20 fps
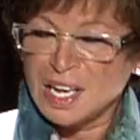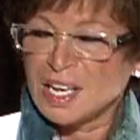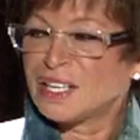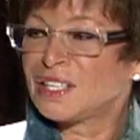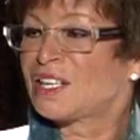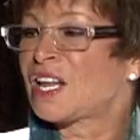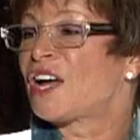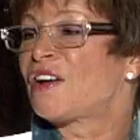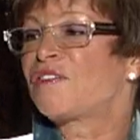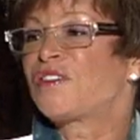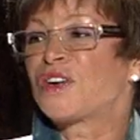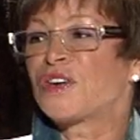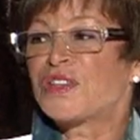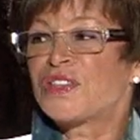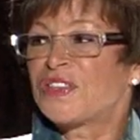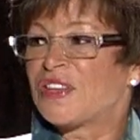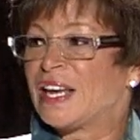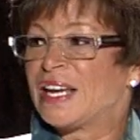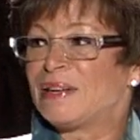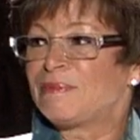Love your
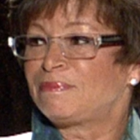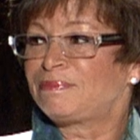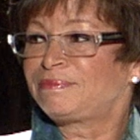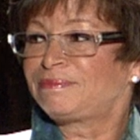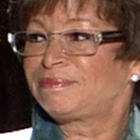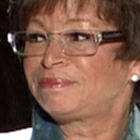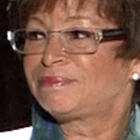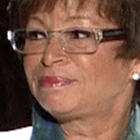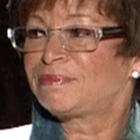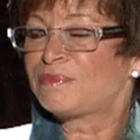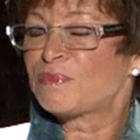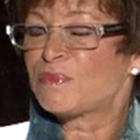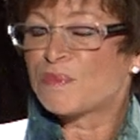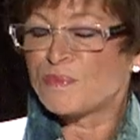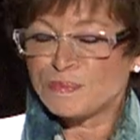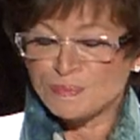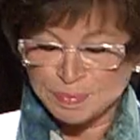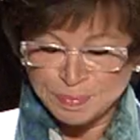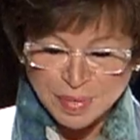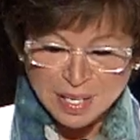theme,
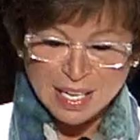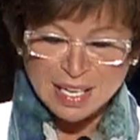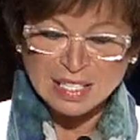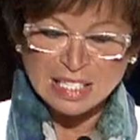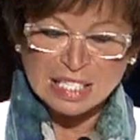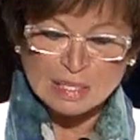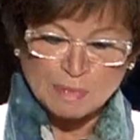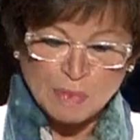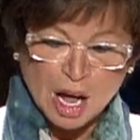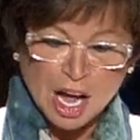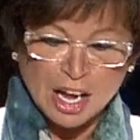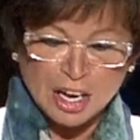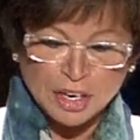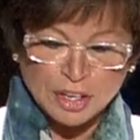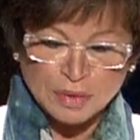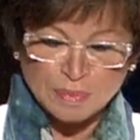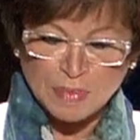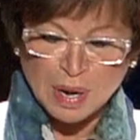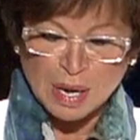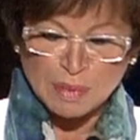
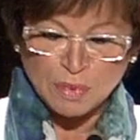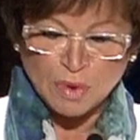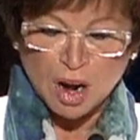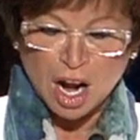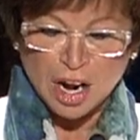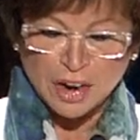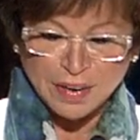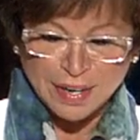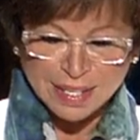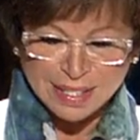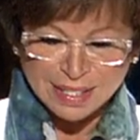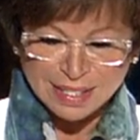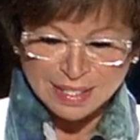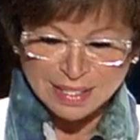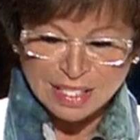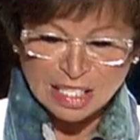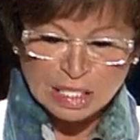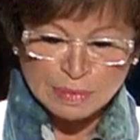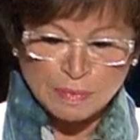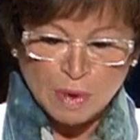inspired by progress,
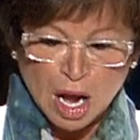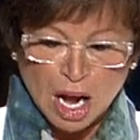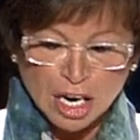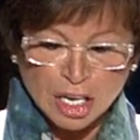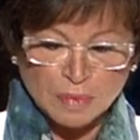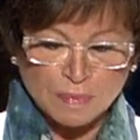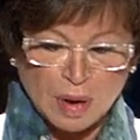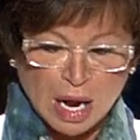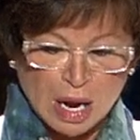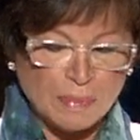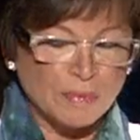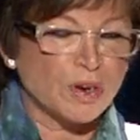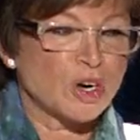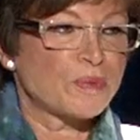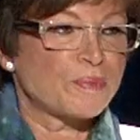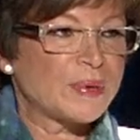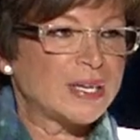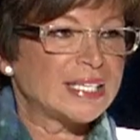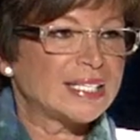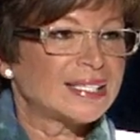inspired by
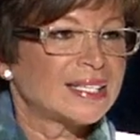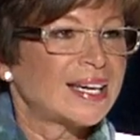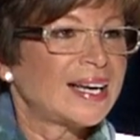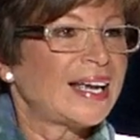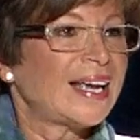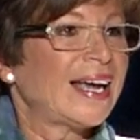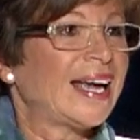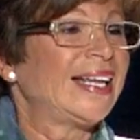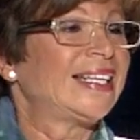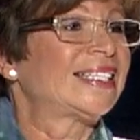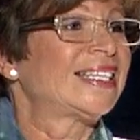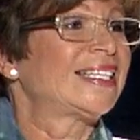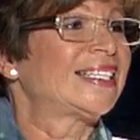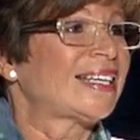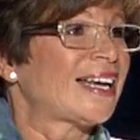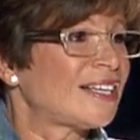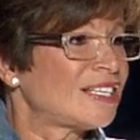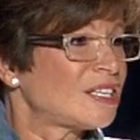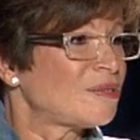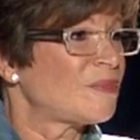purpose. It's a
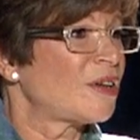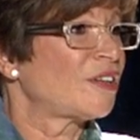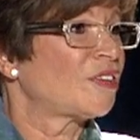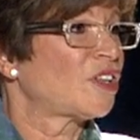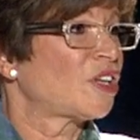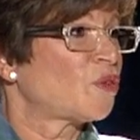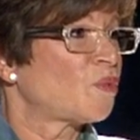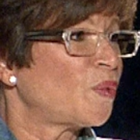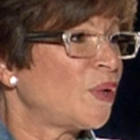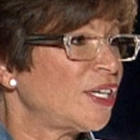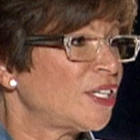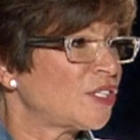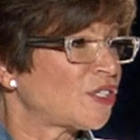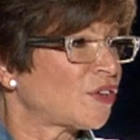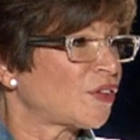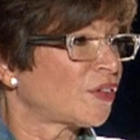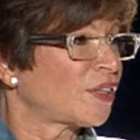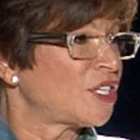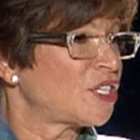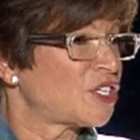sentiment that we
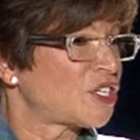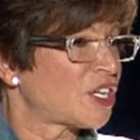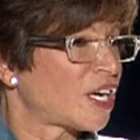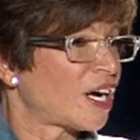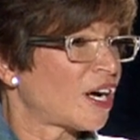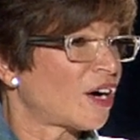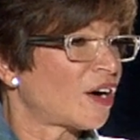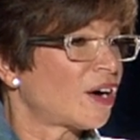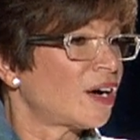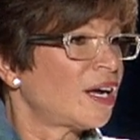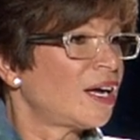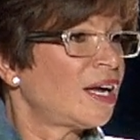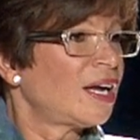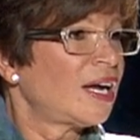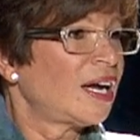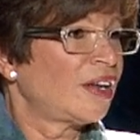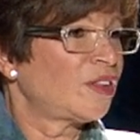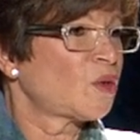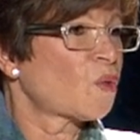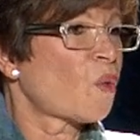certainly share
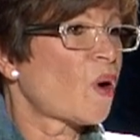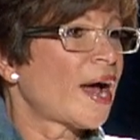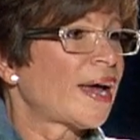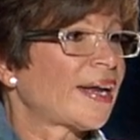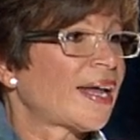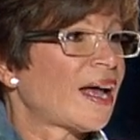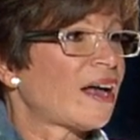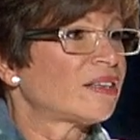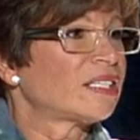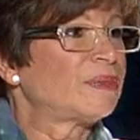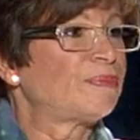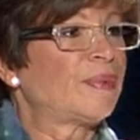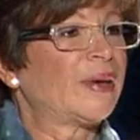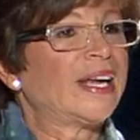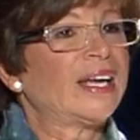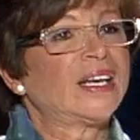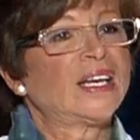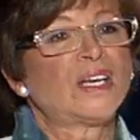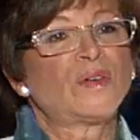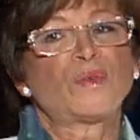in the White House,
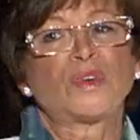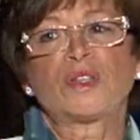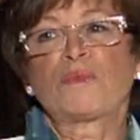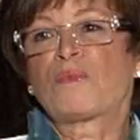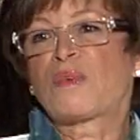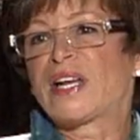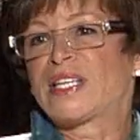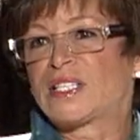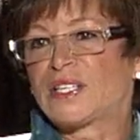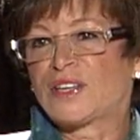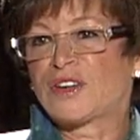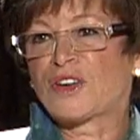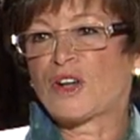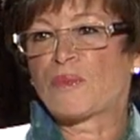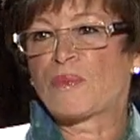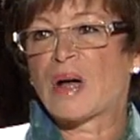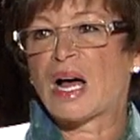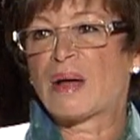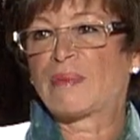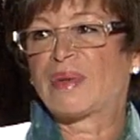beginning with President
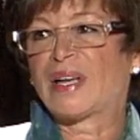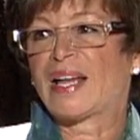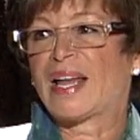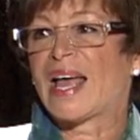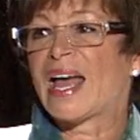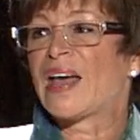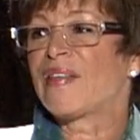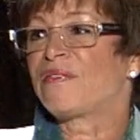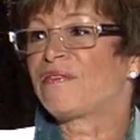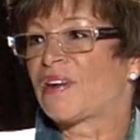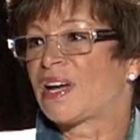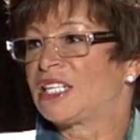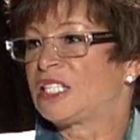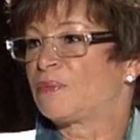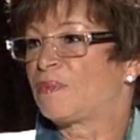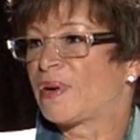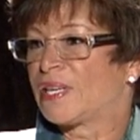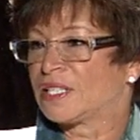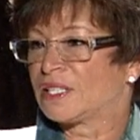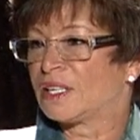Obama and Vice
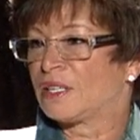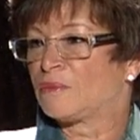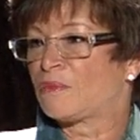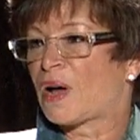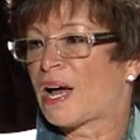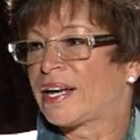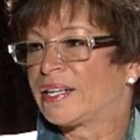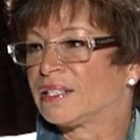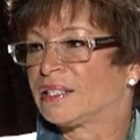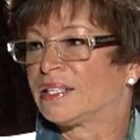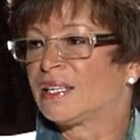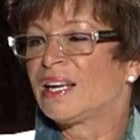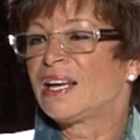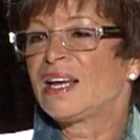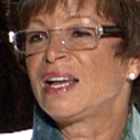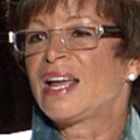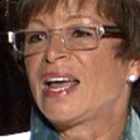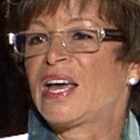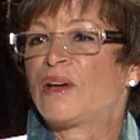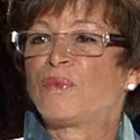President Biden,
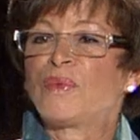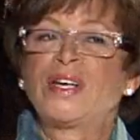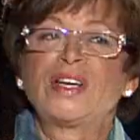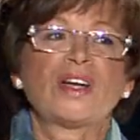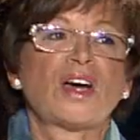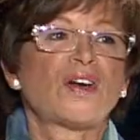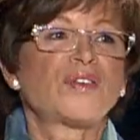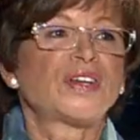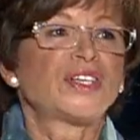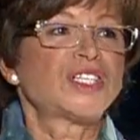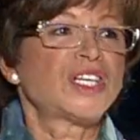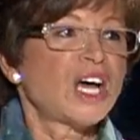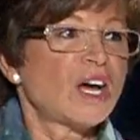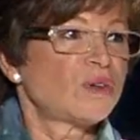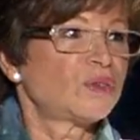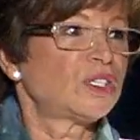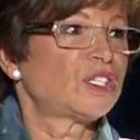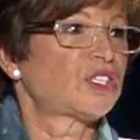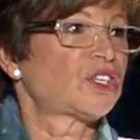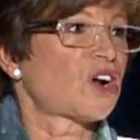and we know that
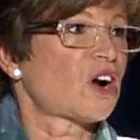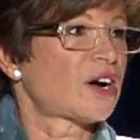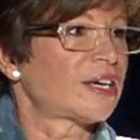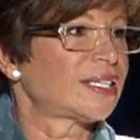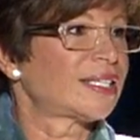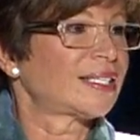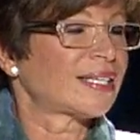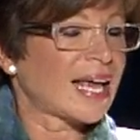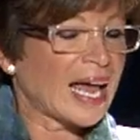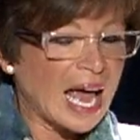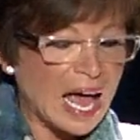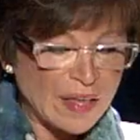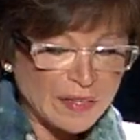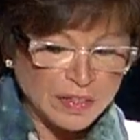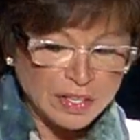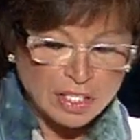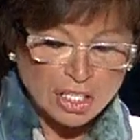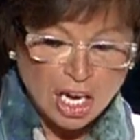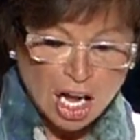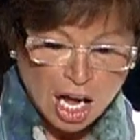tone starts at the
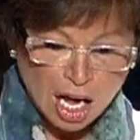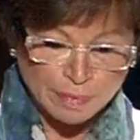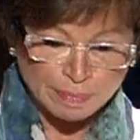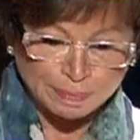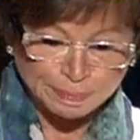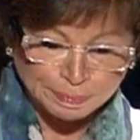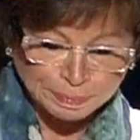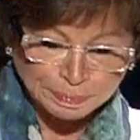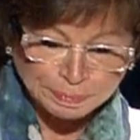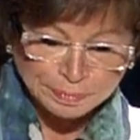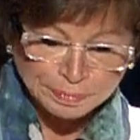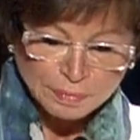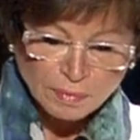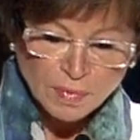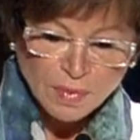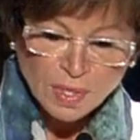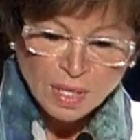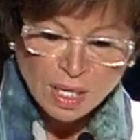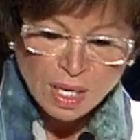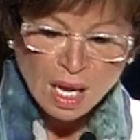top.
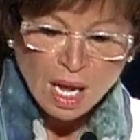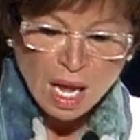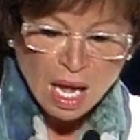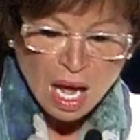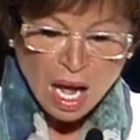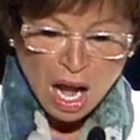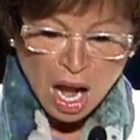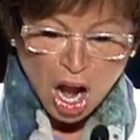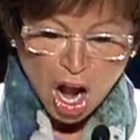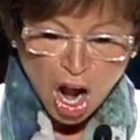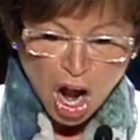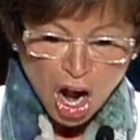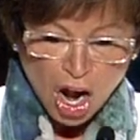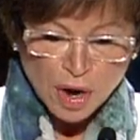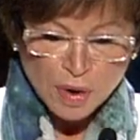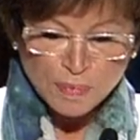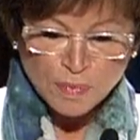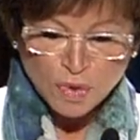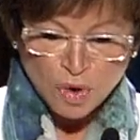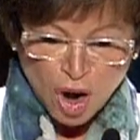
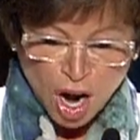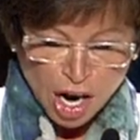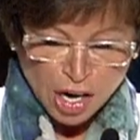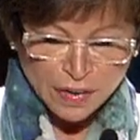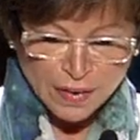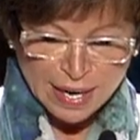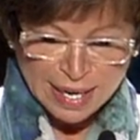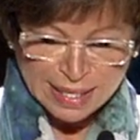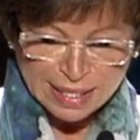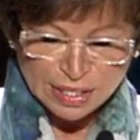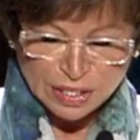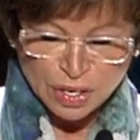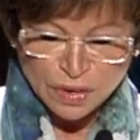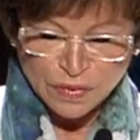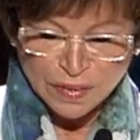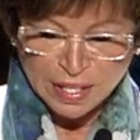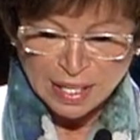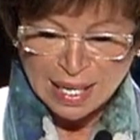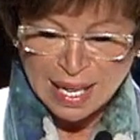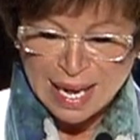Our progress
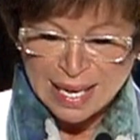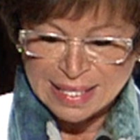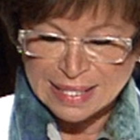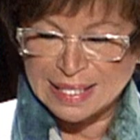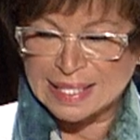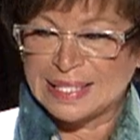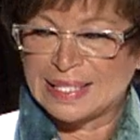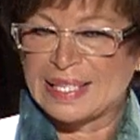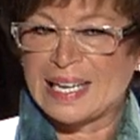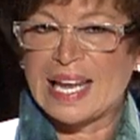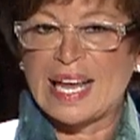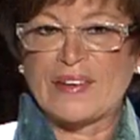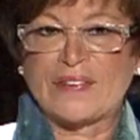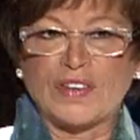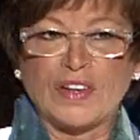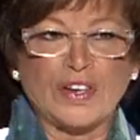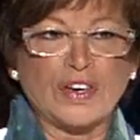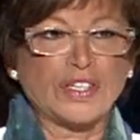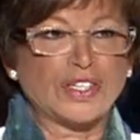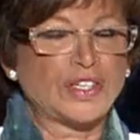over the last 6.5
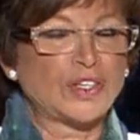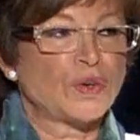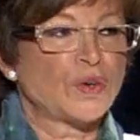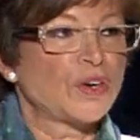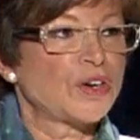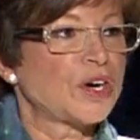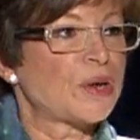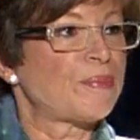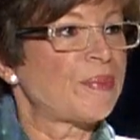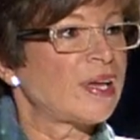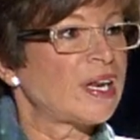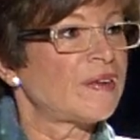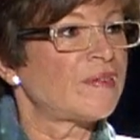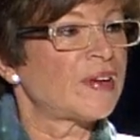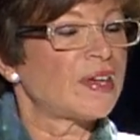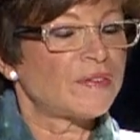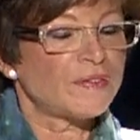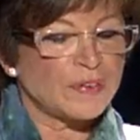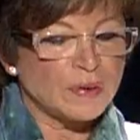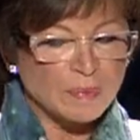years, and you heard a bit of
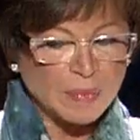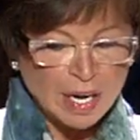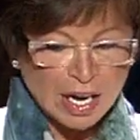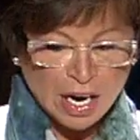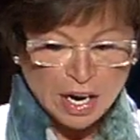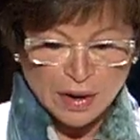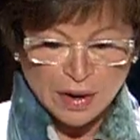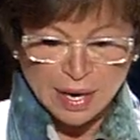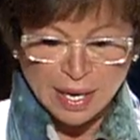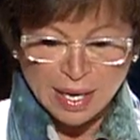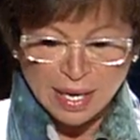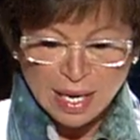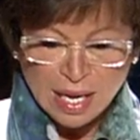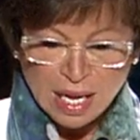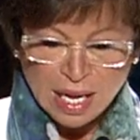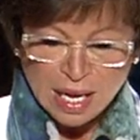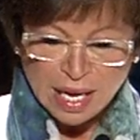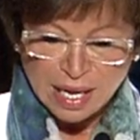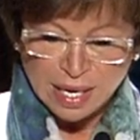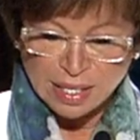it from Carrie,
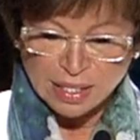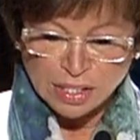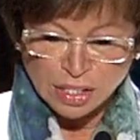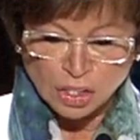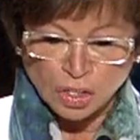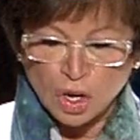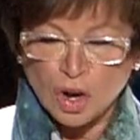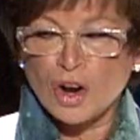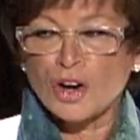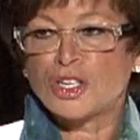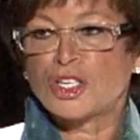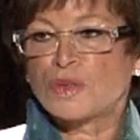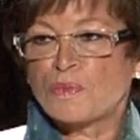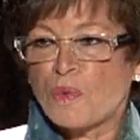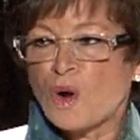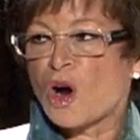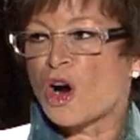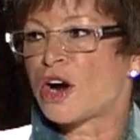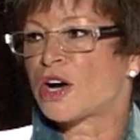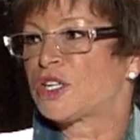is in large
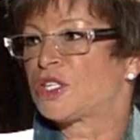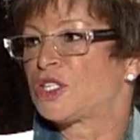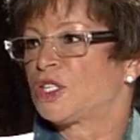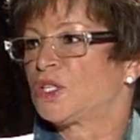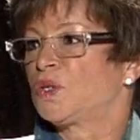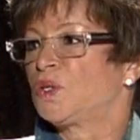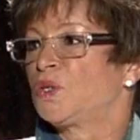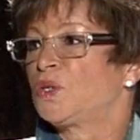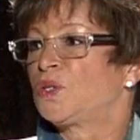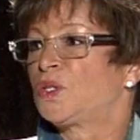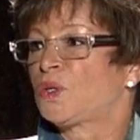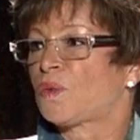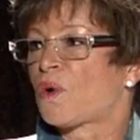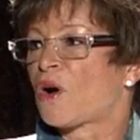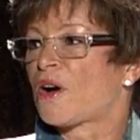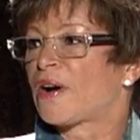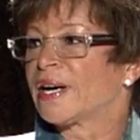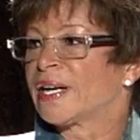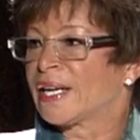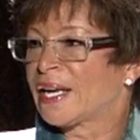part due to
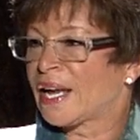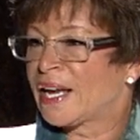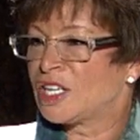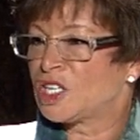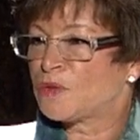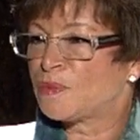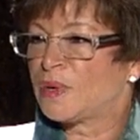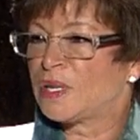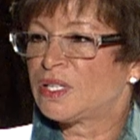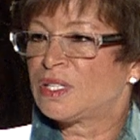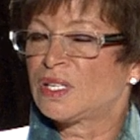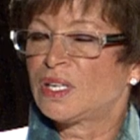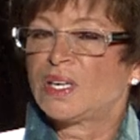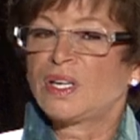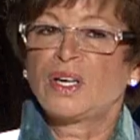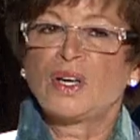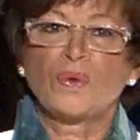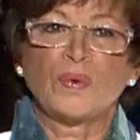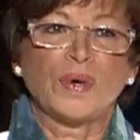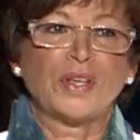our engagement
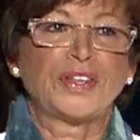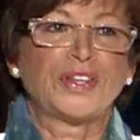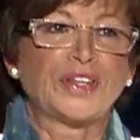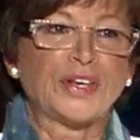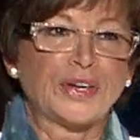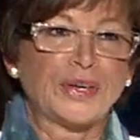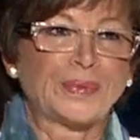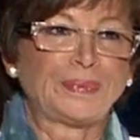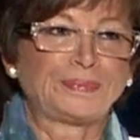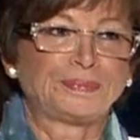with you.